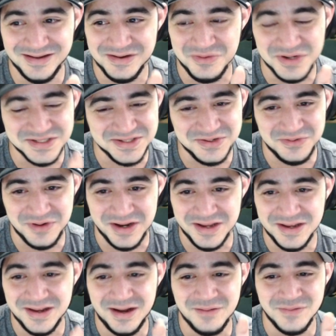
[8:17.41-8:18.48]
It wasn't
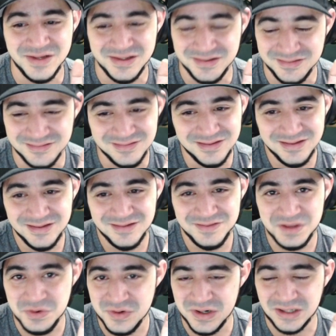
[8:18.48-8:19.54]
great. I mean,
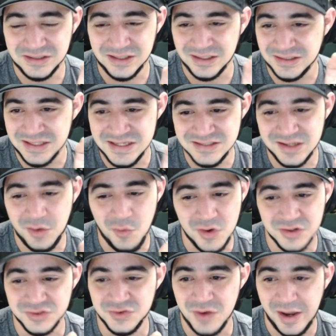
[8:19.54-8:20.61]
there were at least like 1
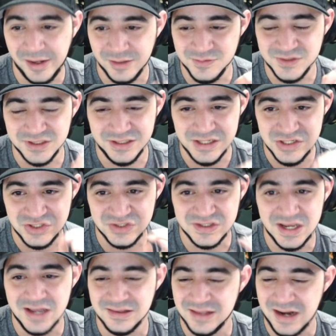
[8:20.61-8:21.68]
or 2 items in each
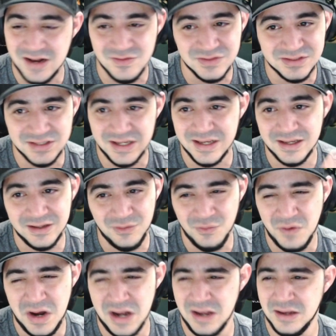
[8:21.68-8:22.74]
set that I was like,
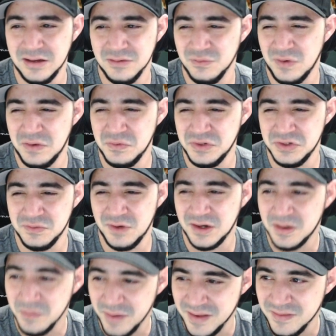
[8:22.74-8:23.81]
why? Why would you
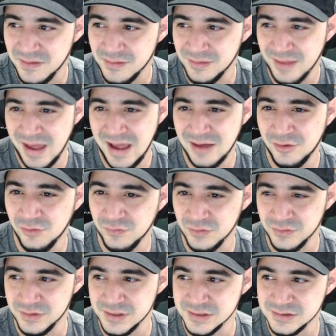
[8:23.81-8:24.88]
recommend that over
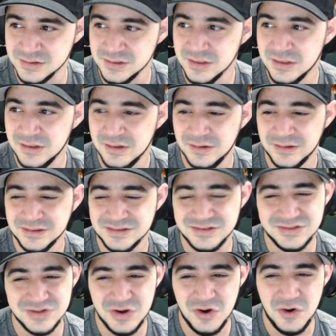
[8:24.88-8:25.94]
this?
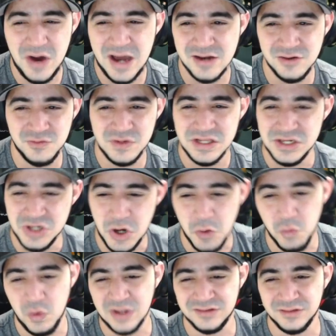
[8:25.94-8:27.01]
So I don't really know
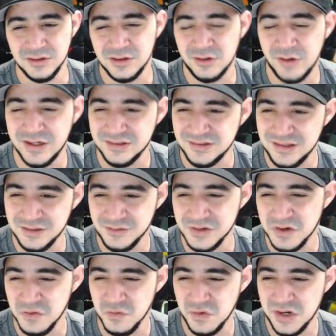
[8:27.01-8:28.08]
what their criteria
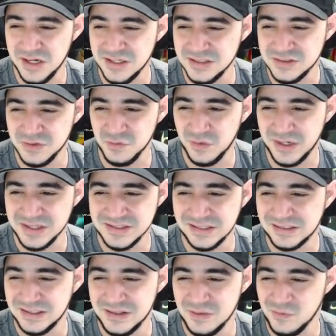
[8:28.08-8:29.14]
was or what
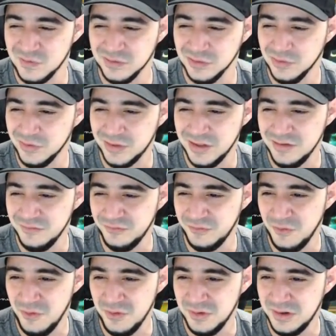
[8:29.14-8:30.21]
exactly they were looking
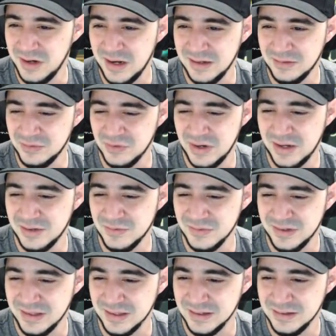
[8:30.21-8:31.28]
for. I don't
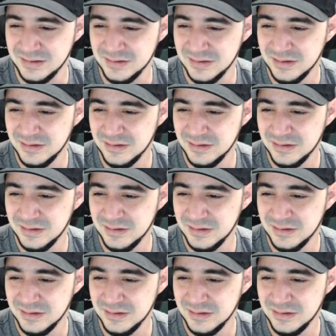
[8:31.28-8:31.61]
get it.